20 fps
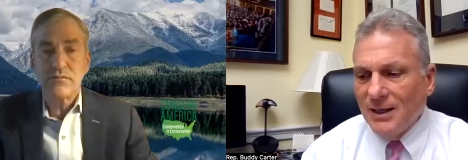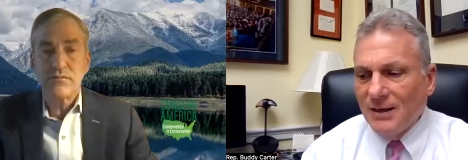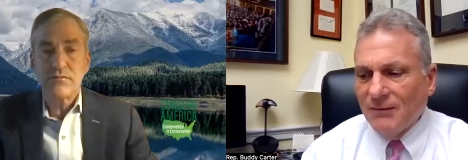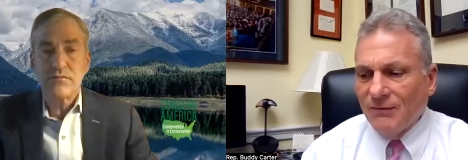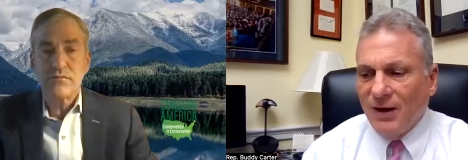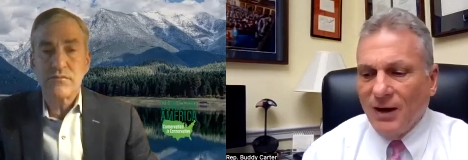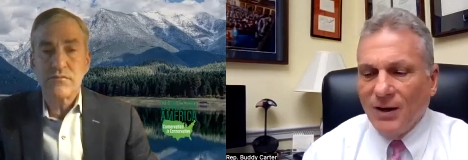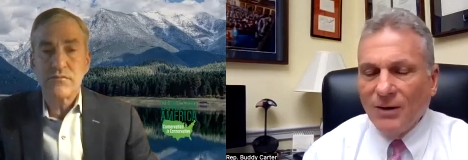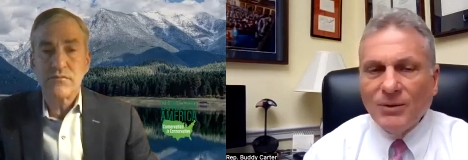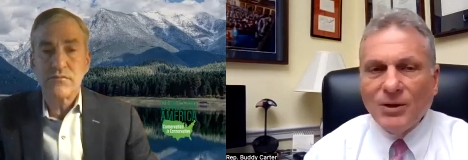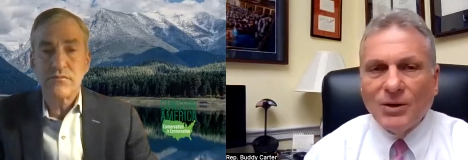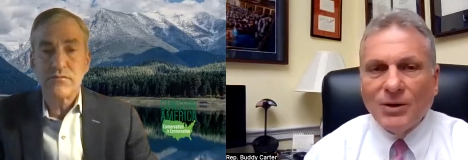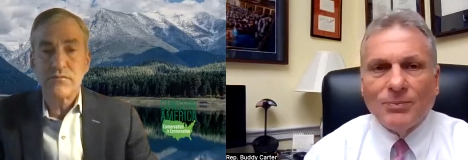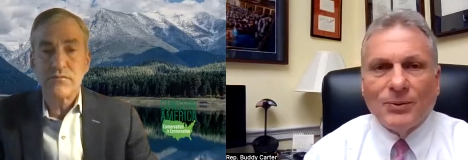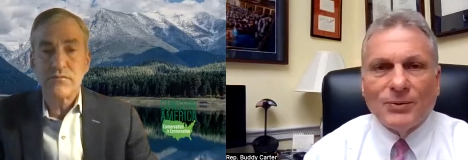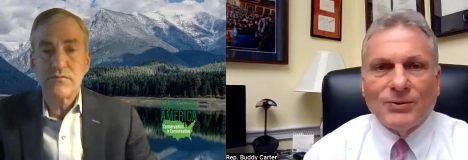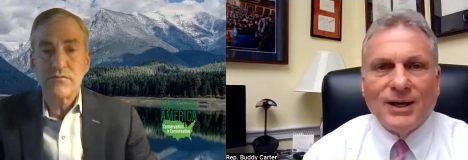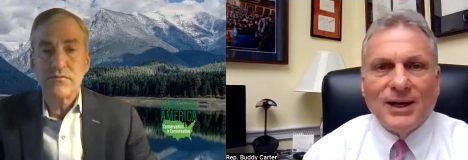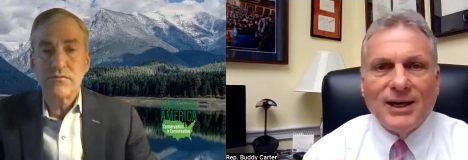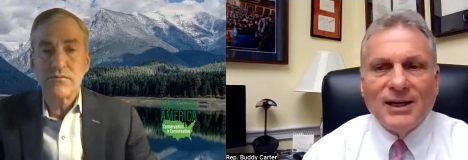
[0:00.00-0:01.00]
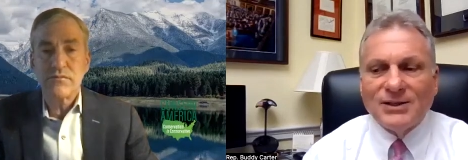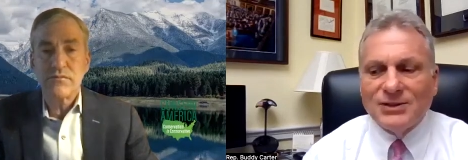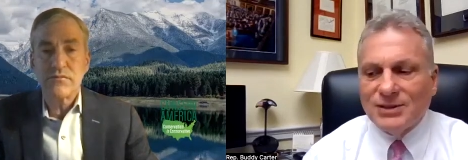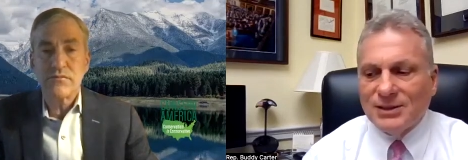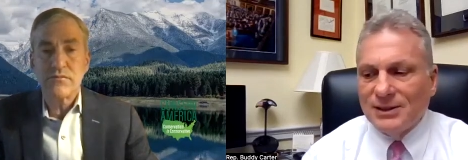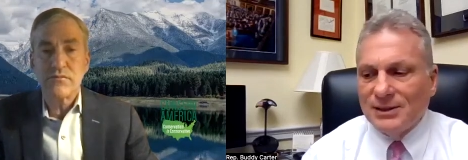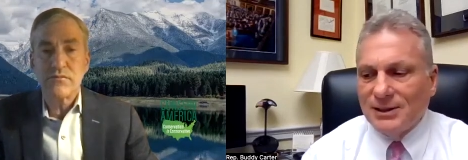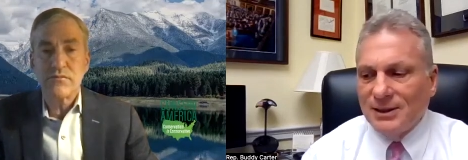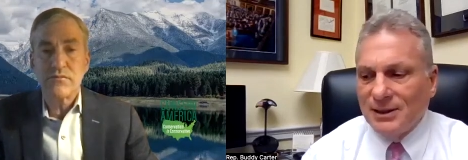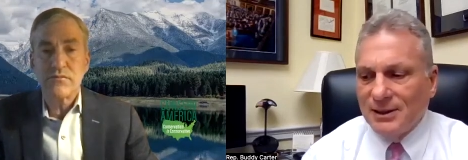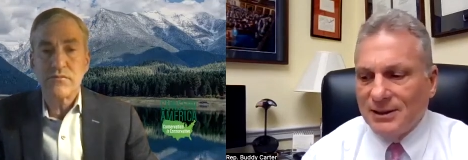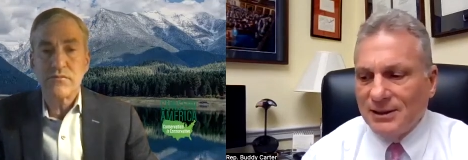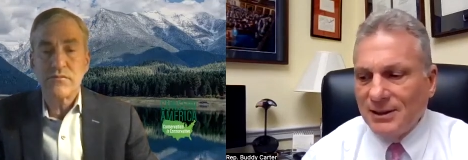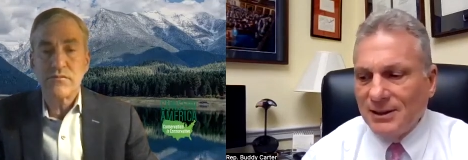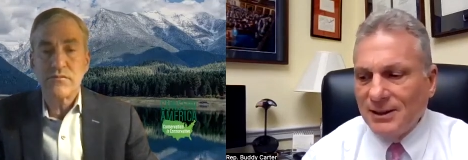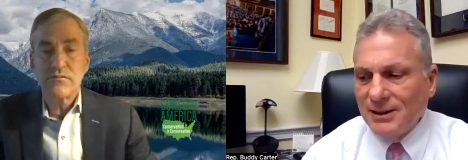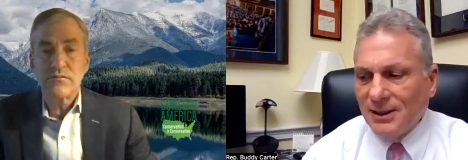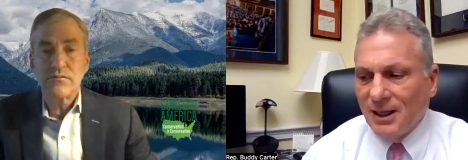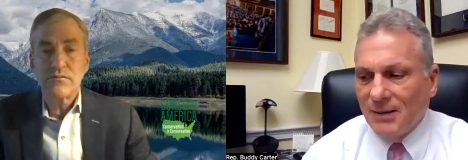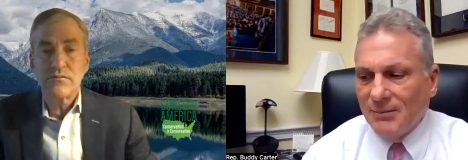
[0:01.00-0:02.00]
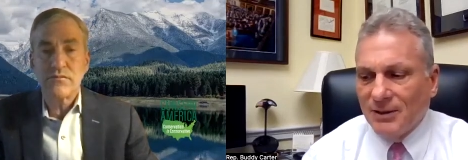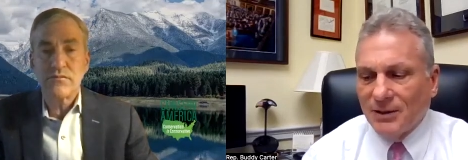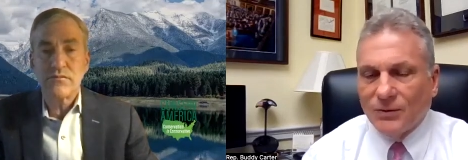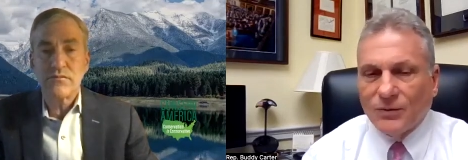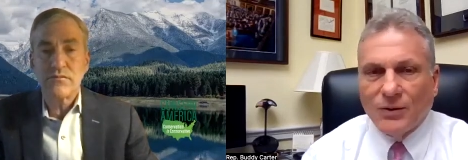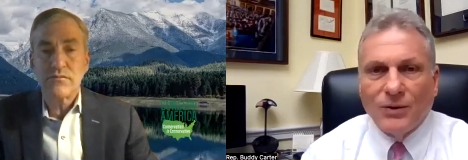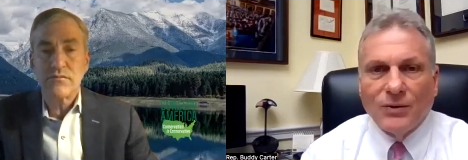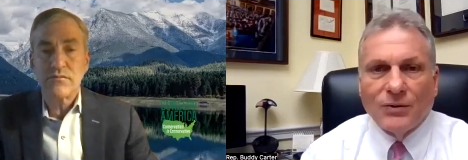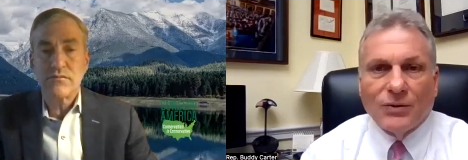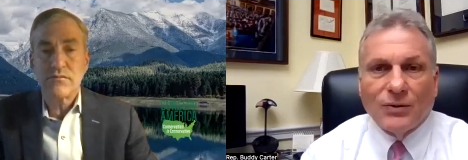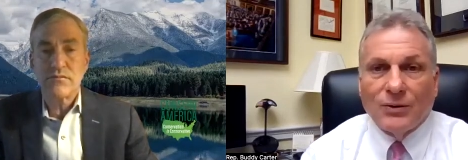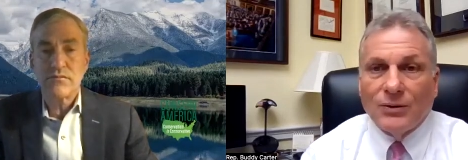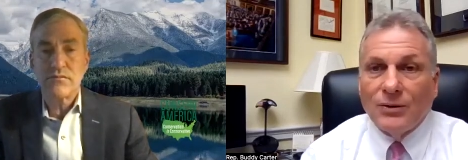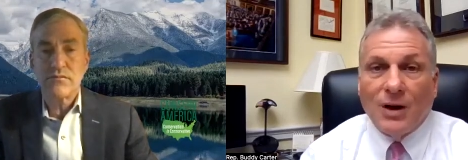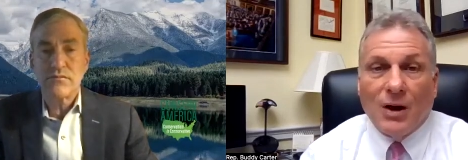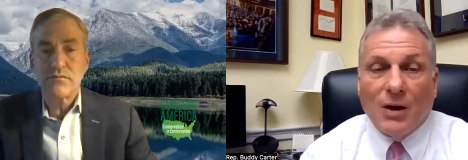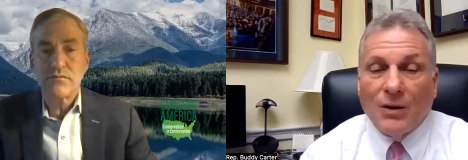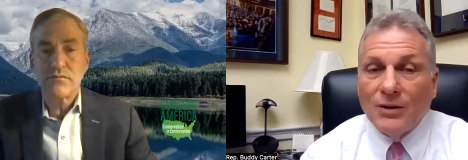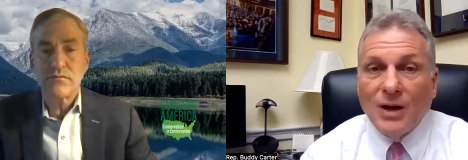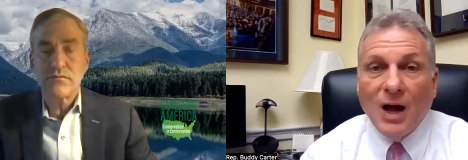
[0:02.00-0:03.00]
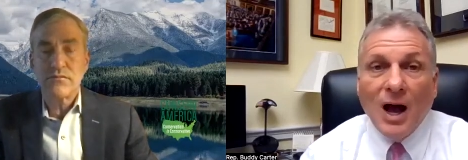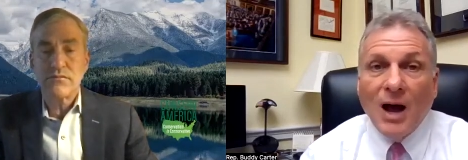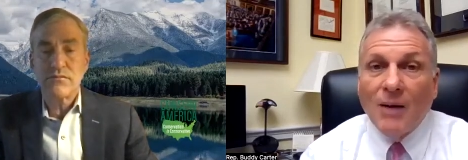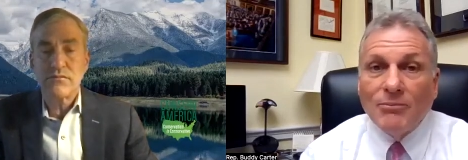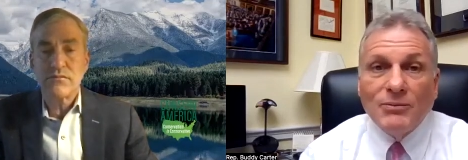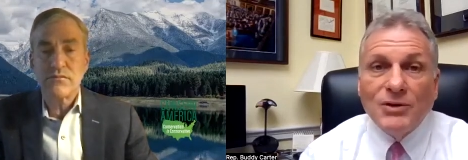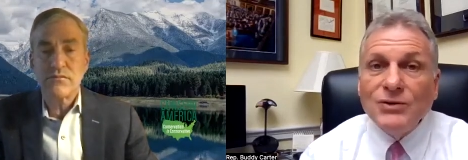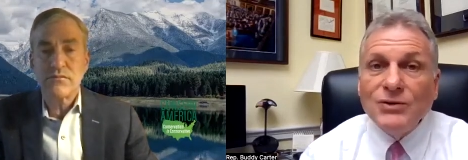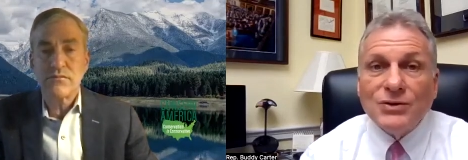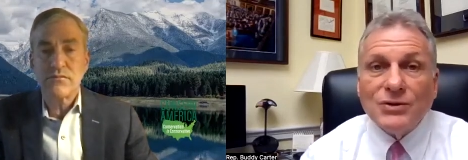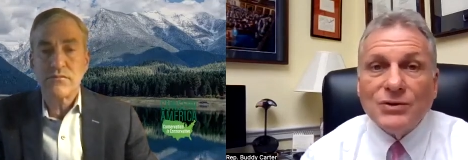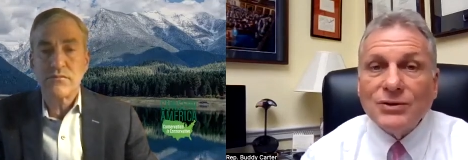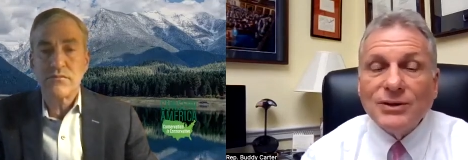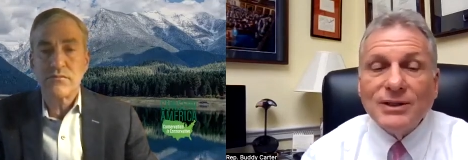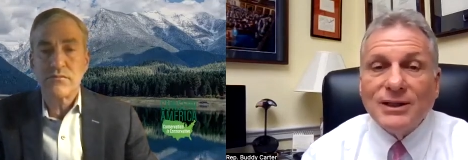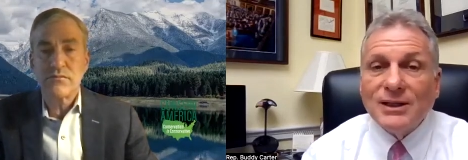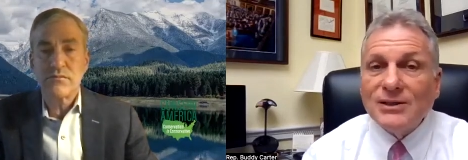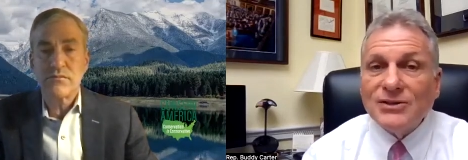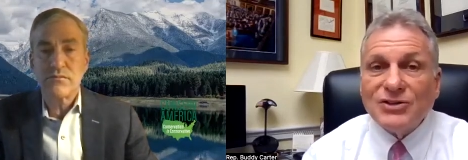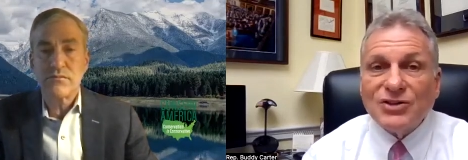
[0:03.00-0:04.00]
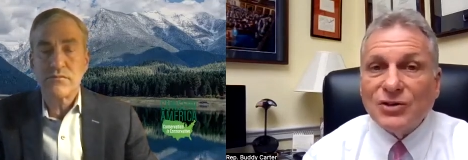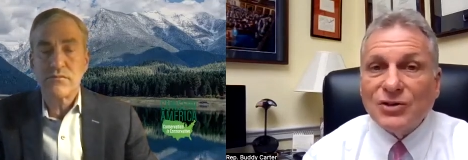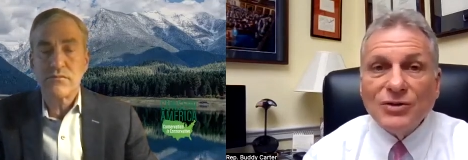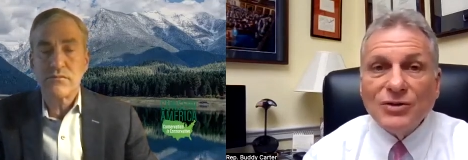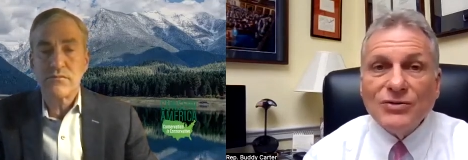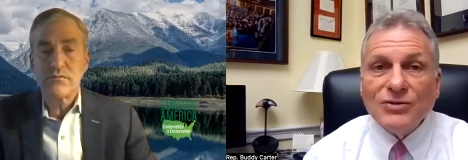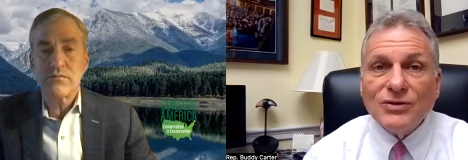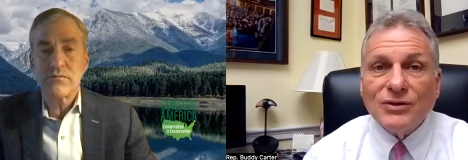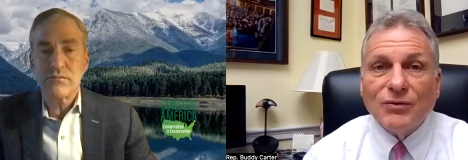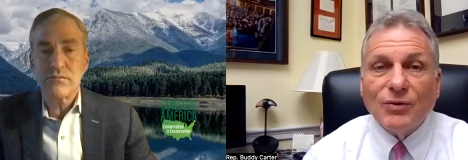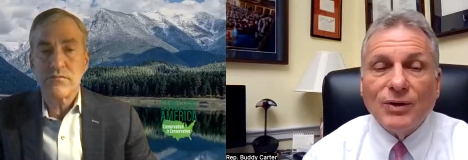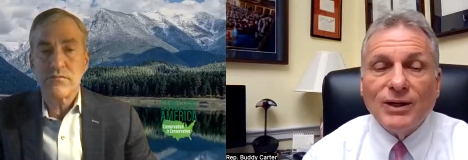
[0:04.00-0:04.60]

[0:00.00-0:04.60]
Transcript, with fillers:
Speaker 1: environmental protection and economic growth are are not mutually exclusive.